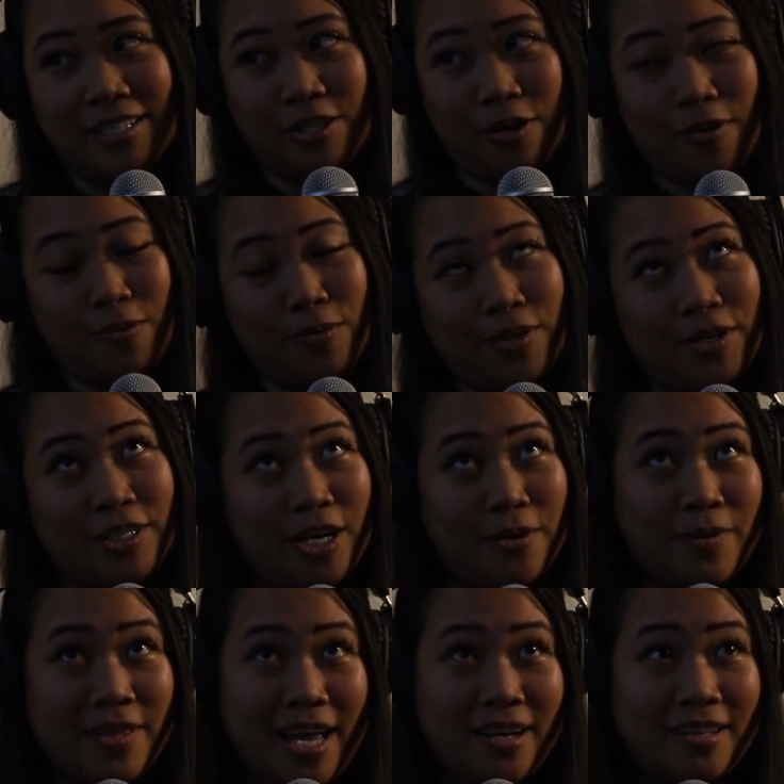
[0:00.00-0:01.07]
So when you're
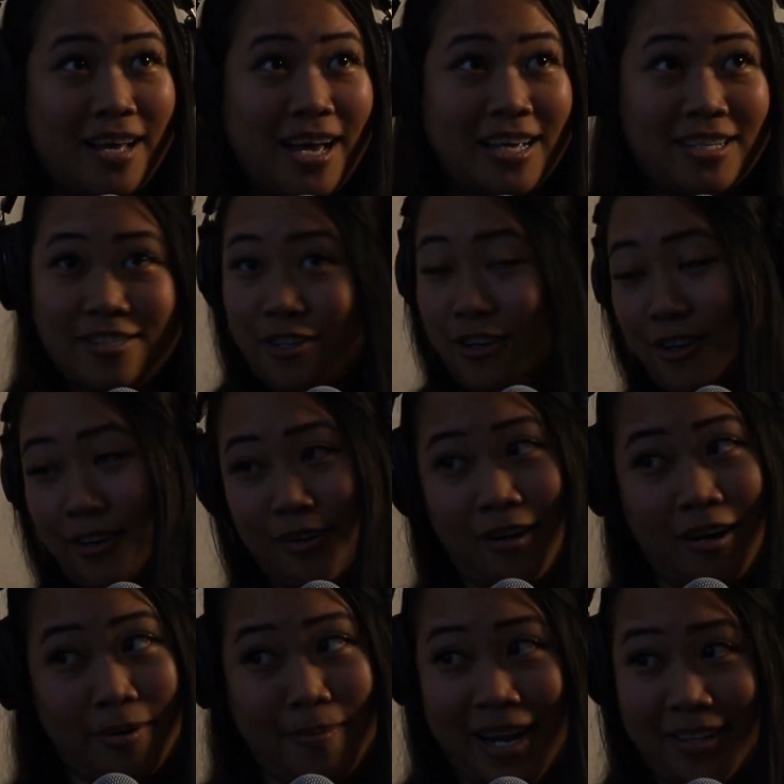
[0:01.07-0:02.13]
done with that class, you're
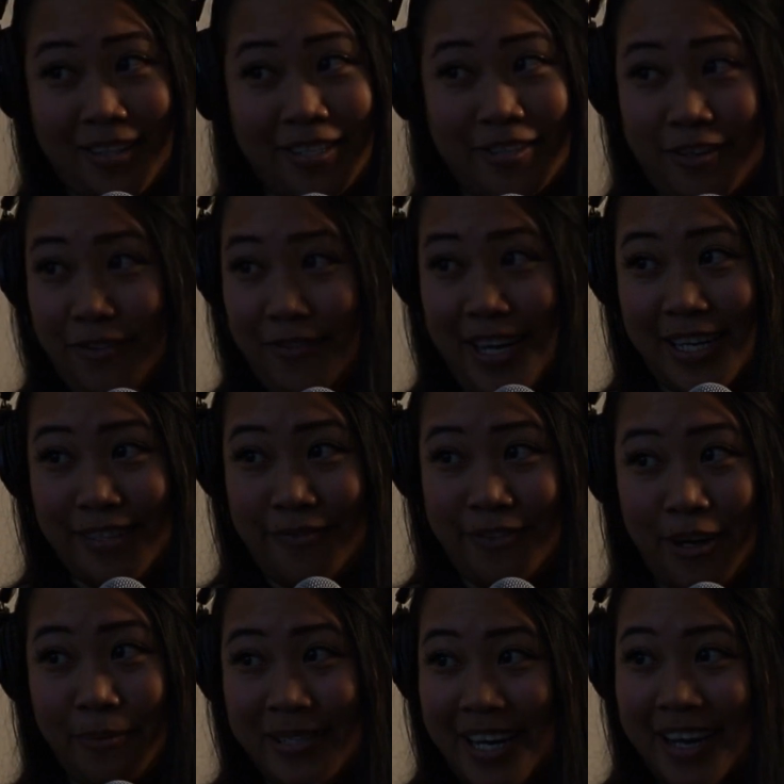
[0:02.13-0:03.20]
automatically certified as a
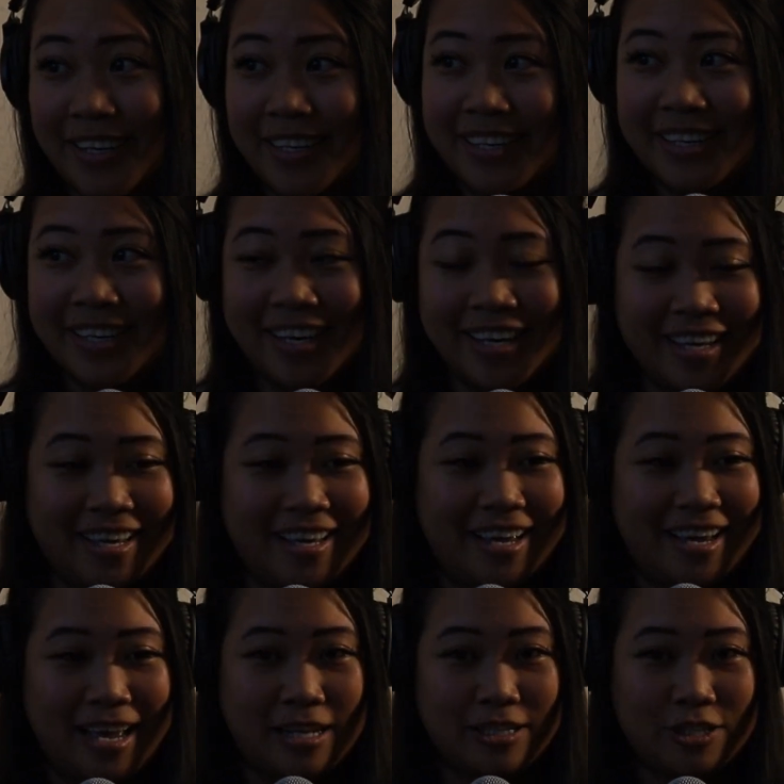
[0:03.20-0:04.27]
farm tech.
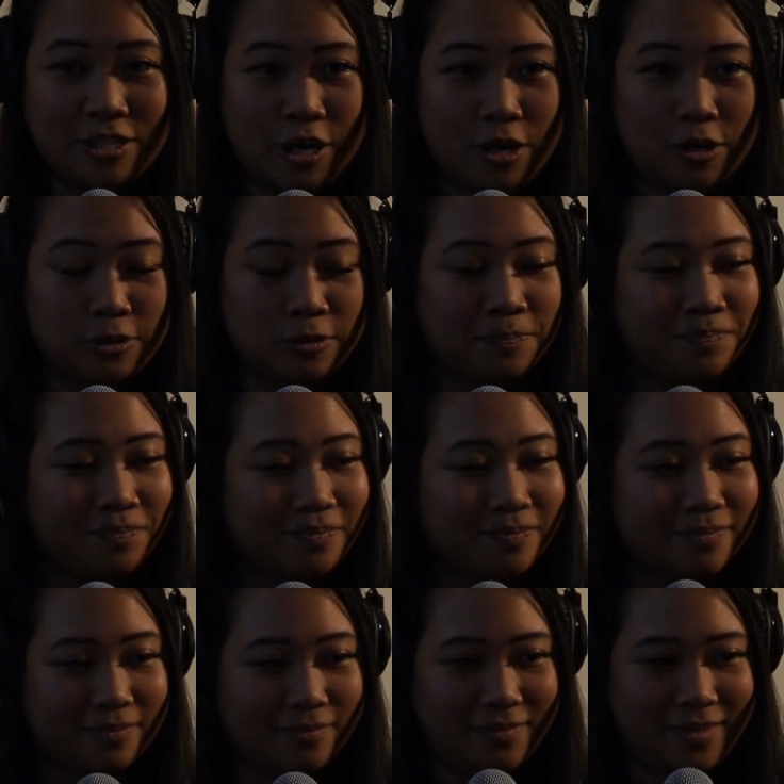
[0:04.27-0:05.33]
So
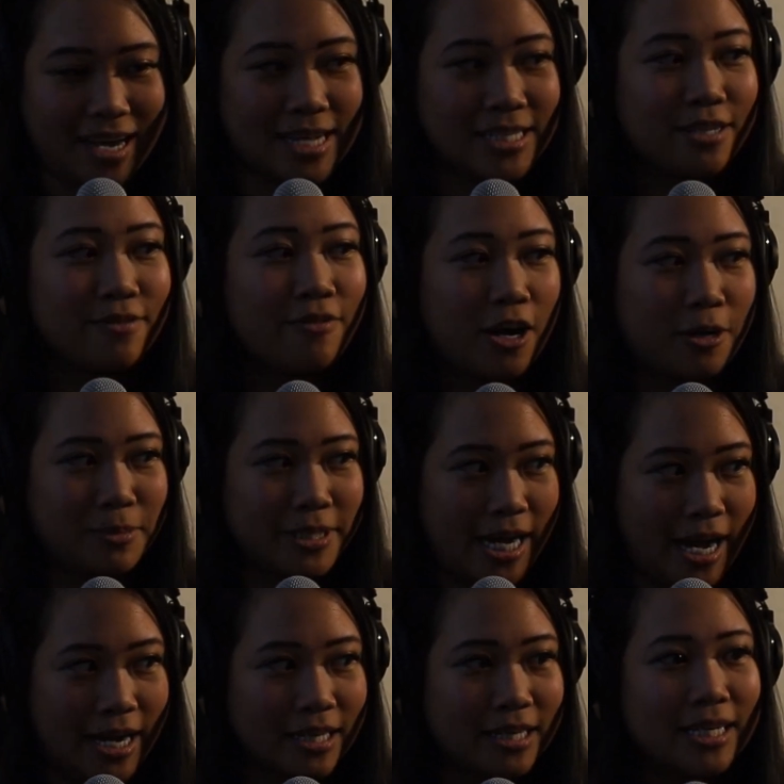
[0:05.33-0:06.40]
I did farm
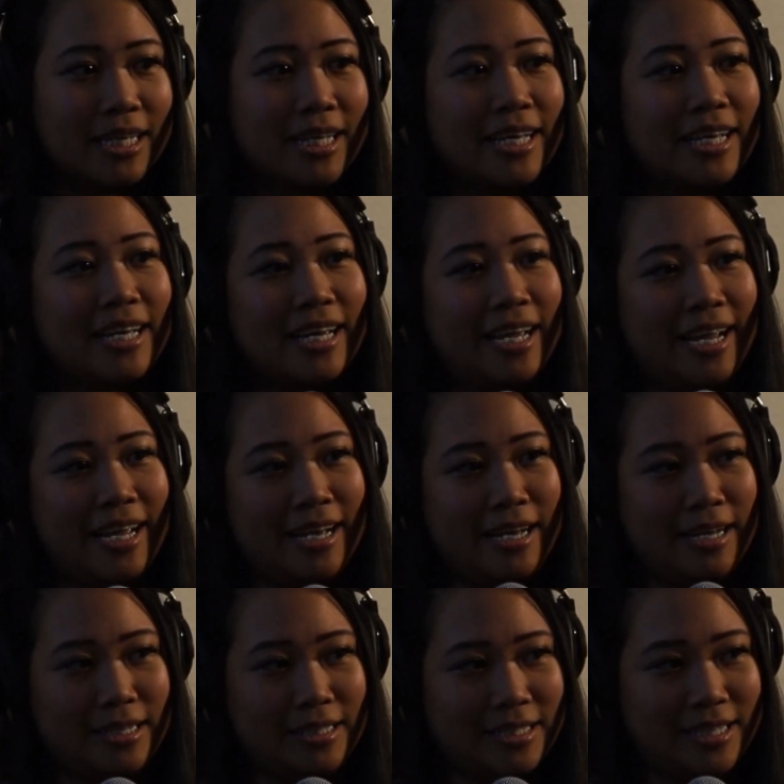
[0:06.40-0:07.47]
tech,
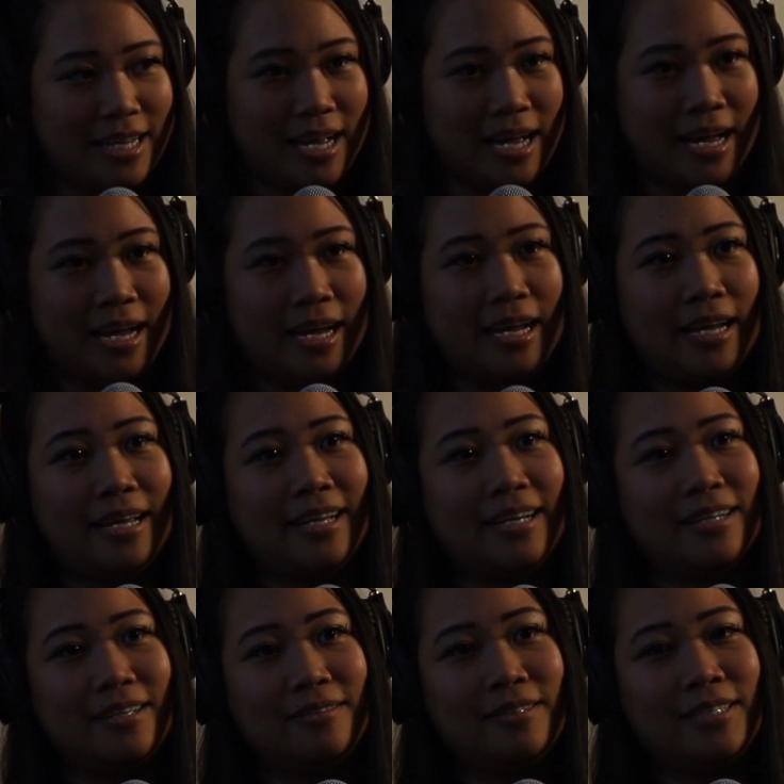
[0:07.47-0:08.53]
and
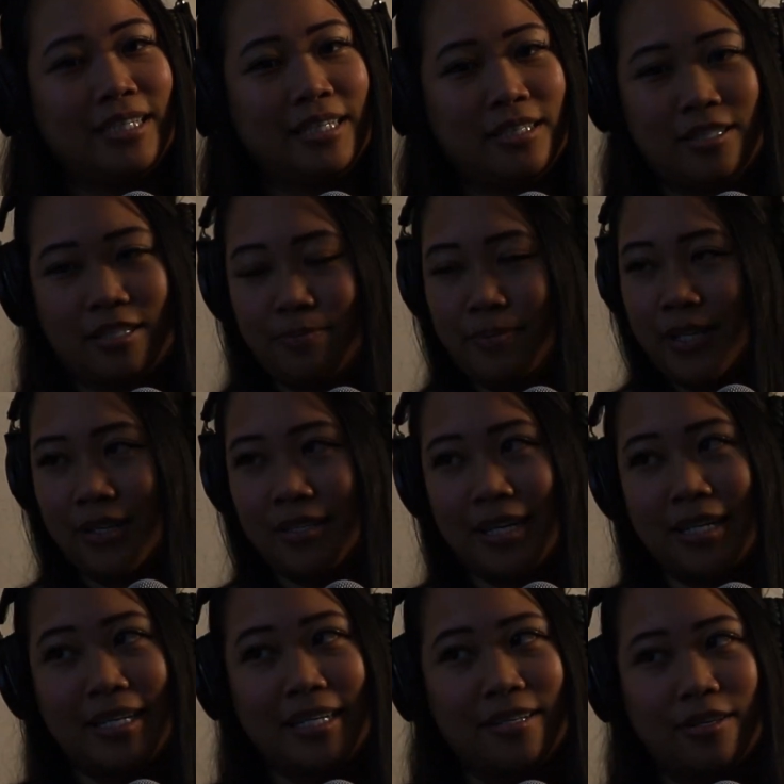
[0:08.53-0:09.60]
I did it just because
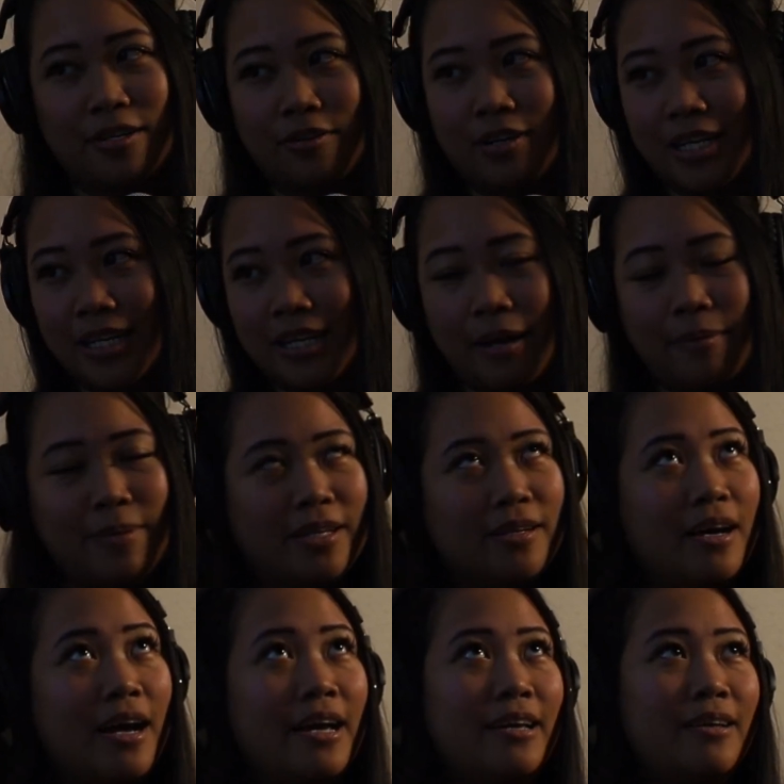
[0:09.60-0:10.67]
I needed the credit. I mean,